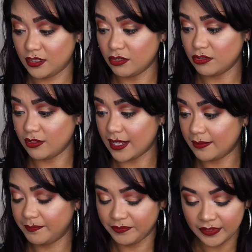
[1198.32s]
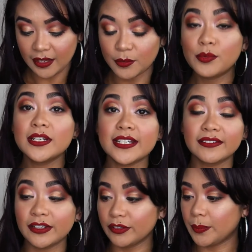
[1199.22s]
don't do that. Would
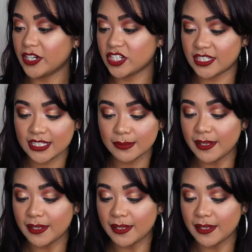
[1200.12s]
definitely repurchase. This